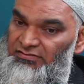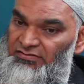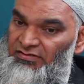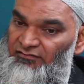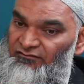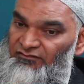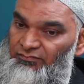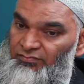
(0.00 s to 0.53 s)

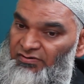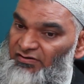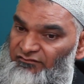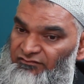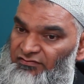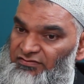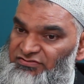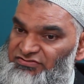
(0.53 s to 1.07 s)
give
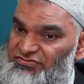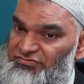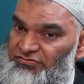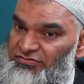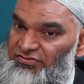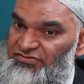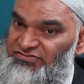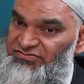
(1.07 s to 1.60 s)
preference
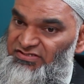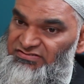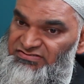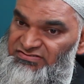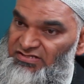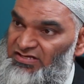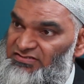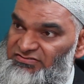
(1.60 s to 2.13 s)
to her
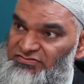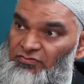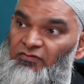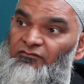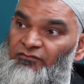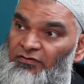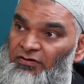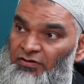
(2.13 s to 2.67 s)
sons
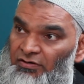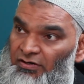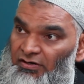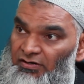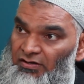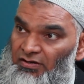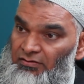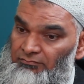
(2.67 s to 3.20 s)
over her,